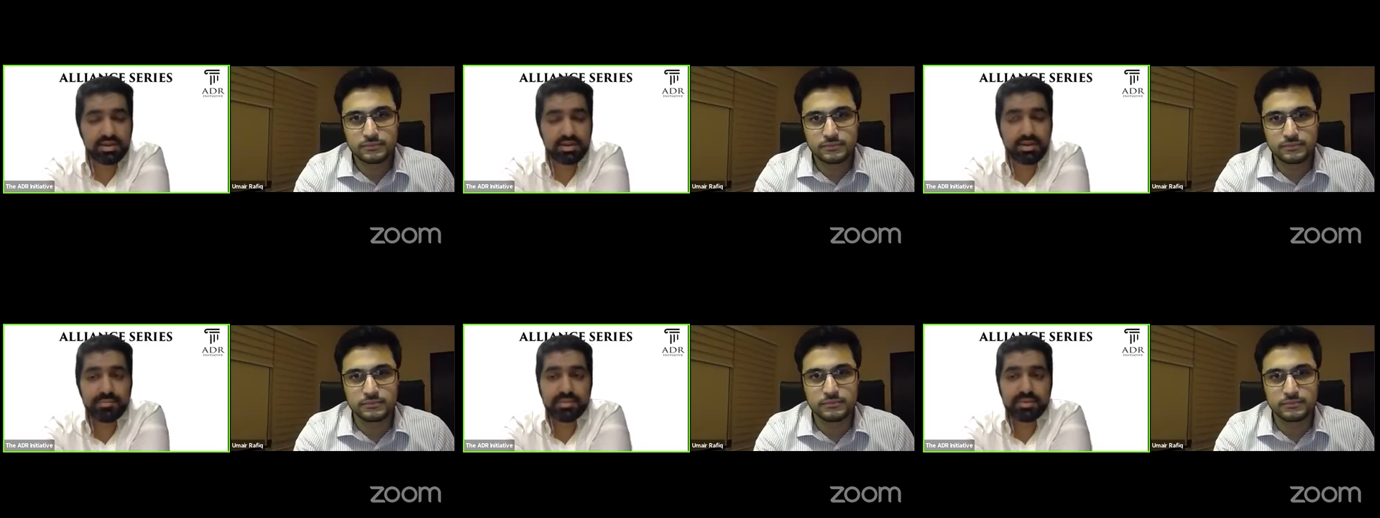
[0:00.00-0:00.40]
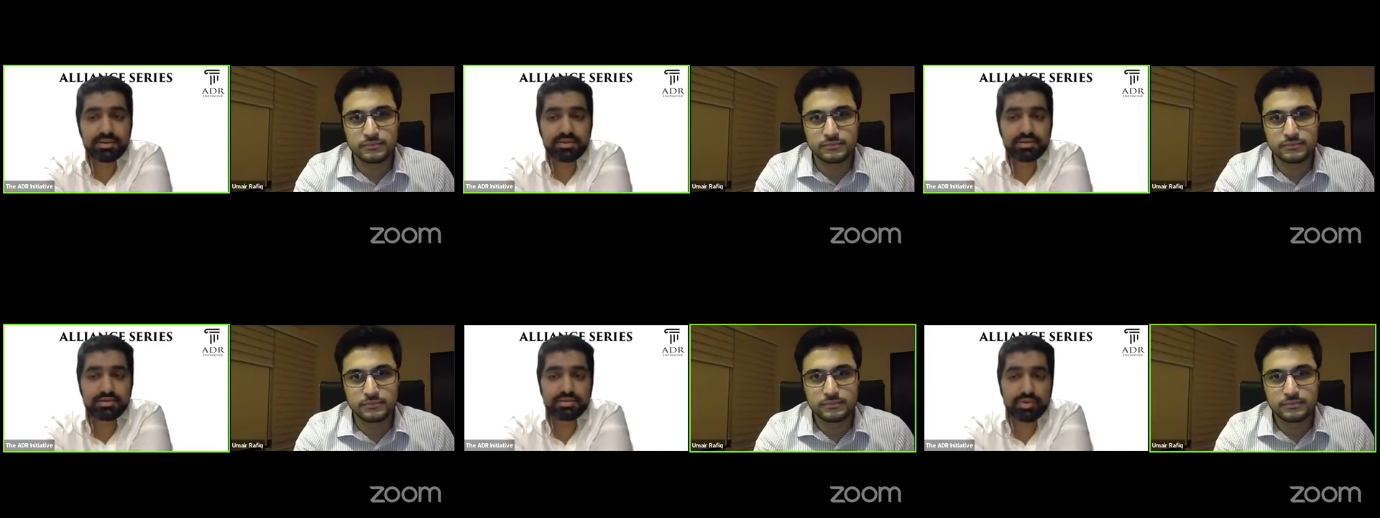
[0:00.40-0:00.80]
Speaker 1: Mm-hmm.
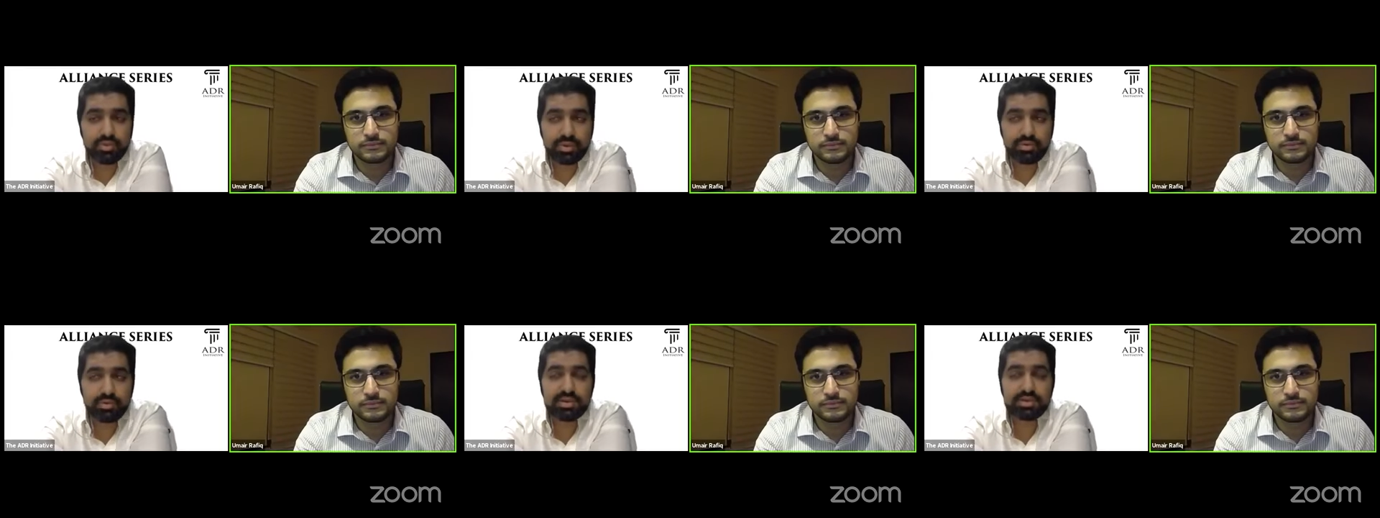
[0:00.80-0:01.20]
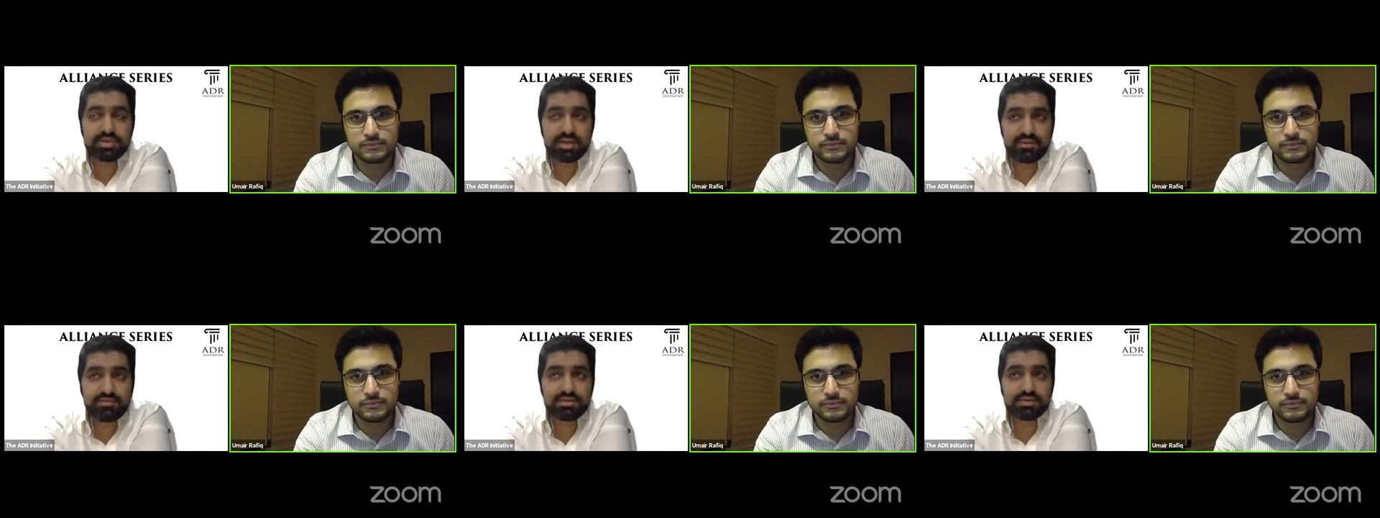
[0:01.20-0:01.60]
So we will
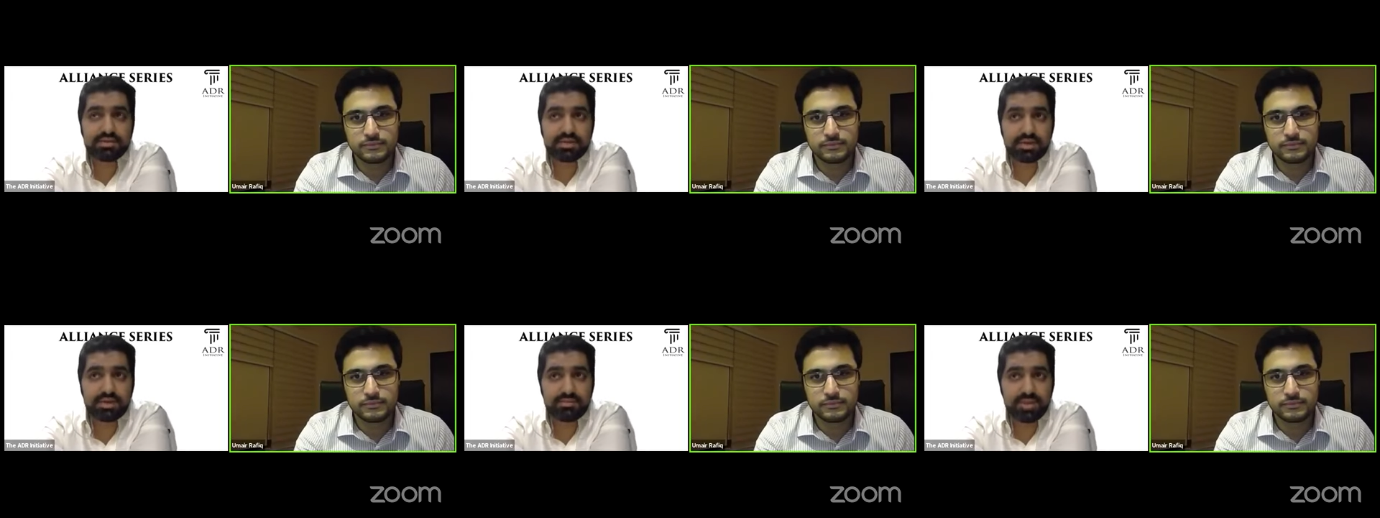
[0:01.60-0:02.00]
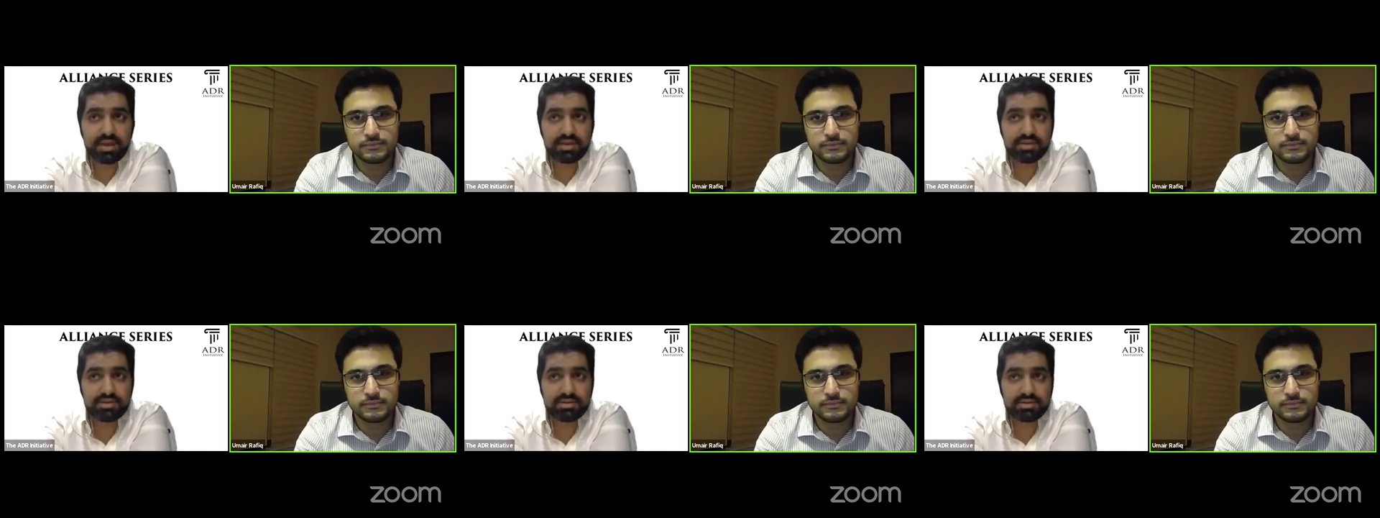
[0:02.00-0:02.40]
definitely get back
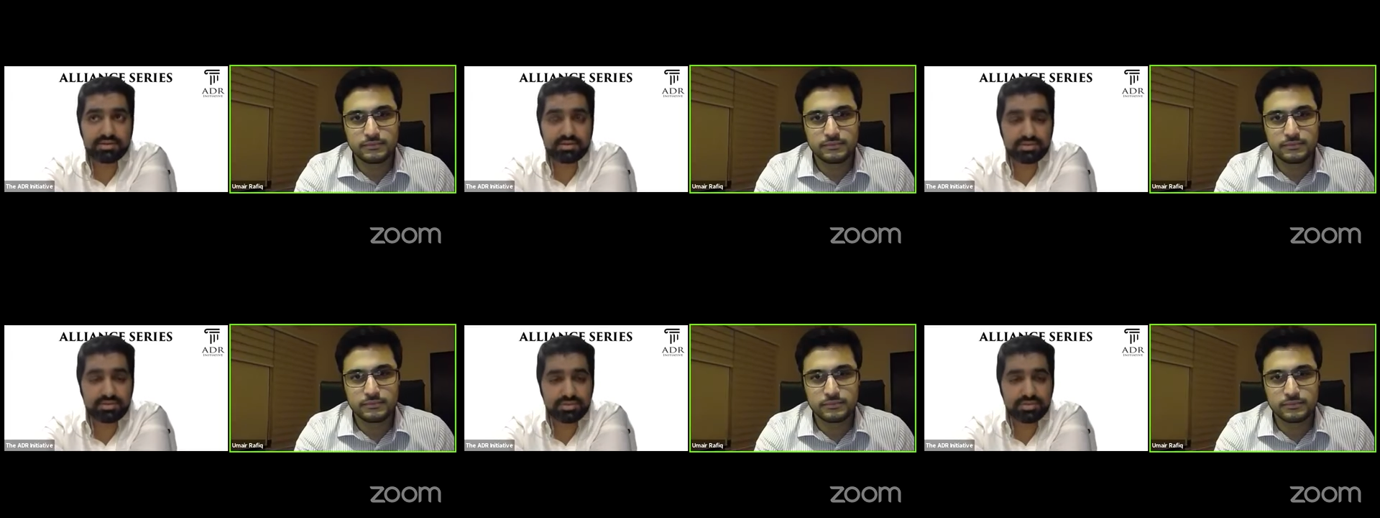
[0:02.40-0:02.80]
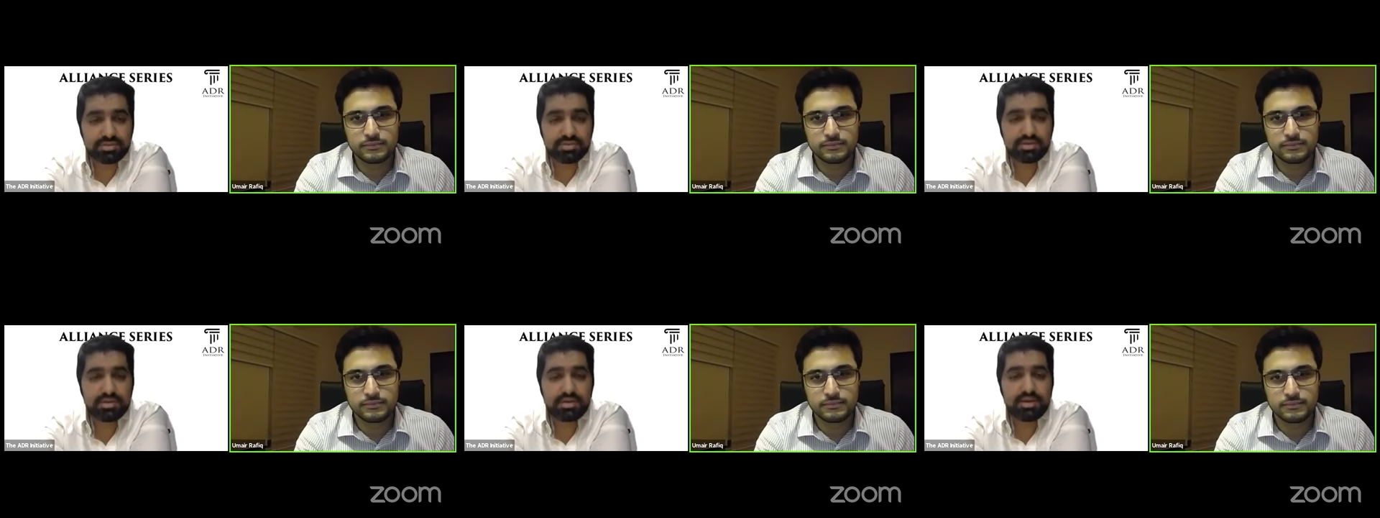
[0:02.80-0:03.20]
on this soon.
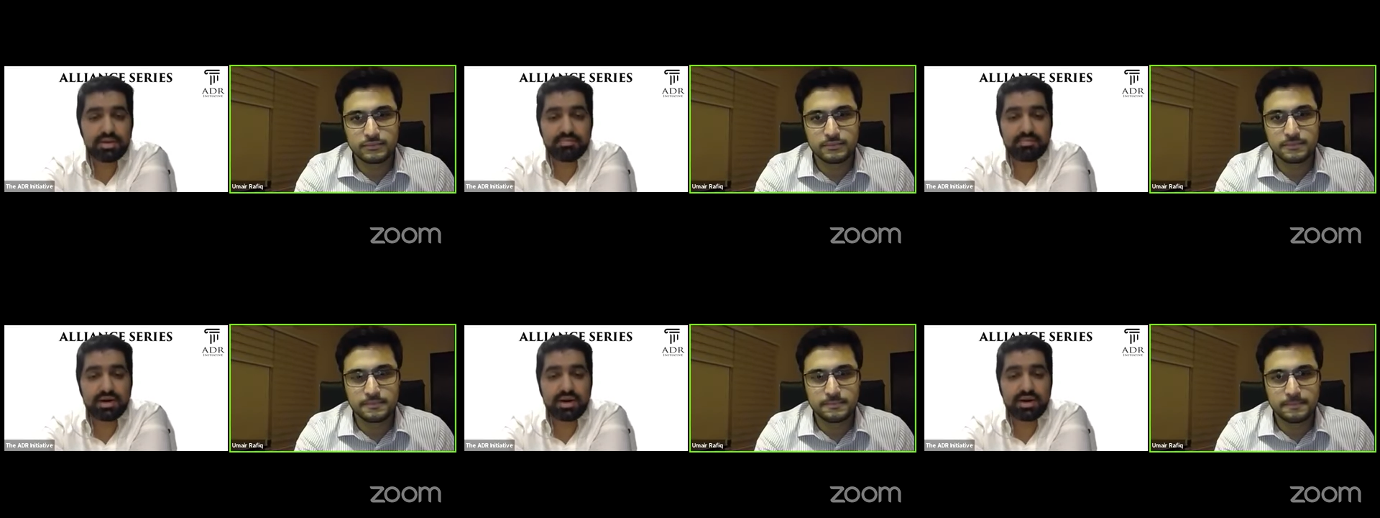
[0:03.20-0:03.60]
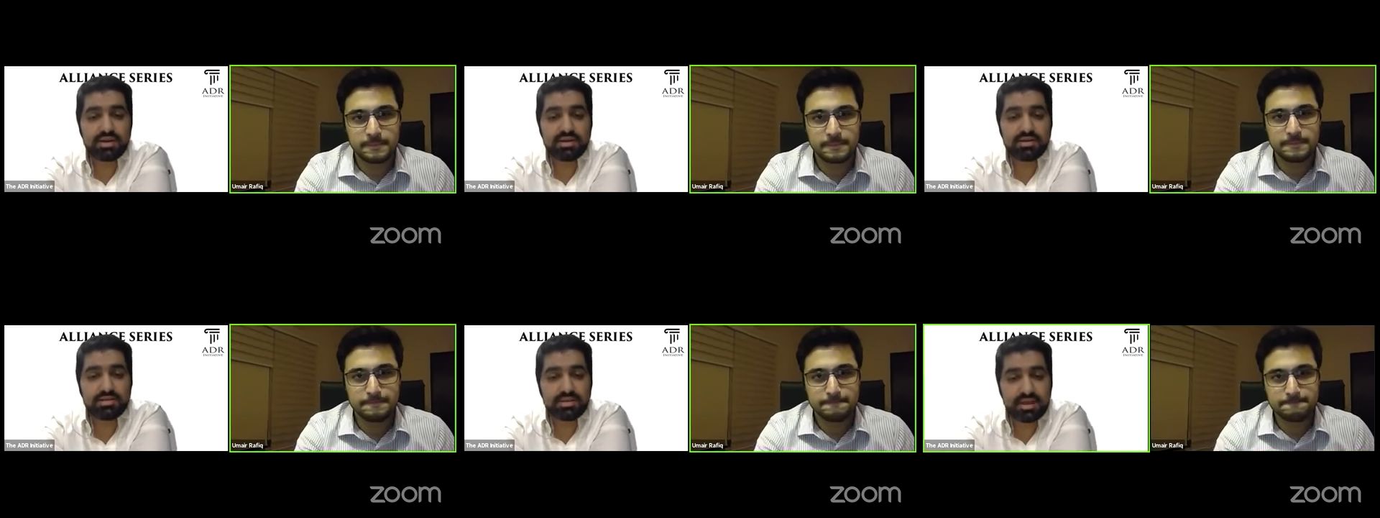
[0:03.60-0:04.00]
But
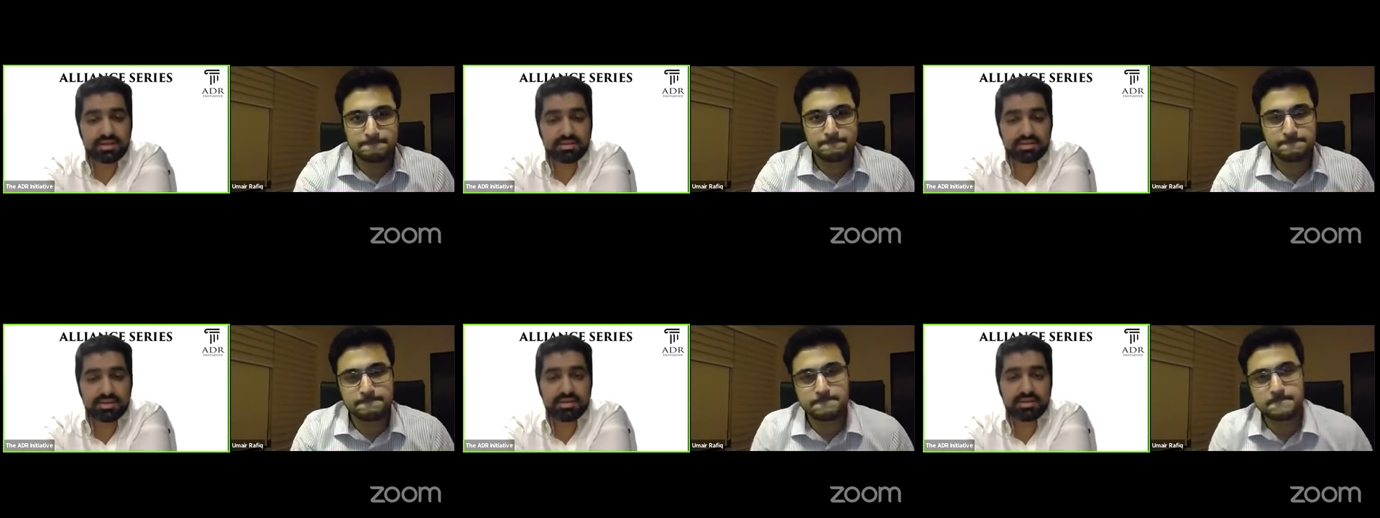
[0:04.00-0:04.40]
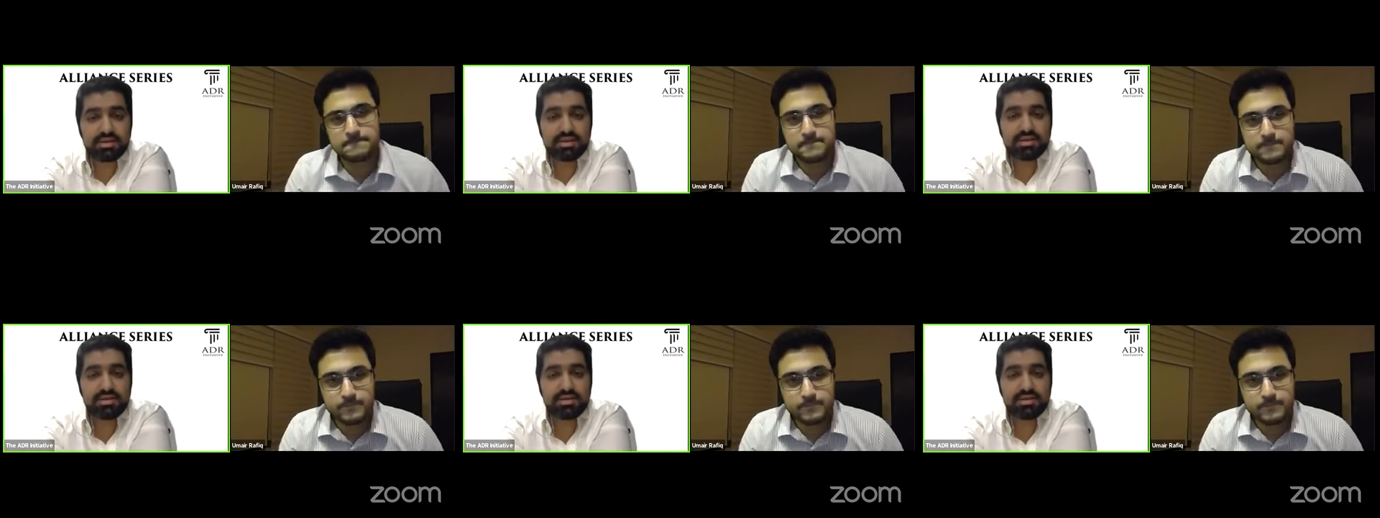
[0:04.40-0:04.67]
that said,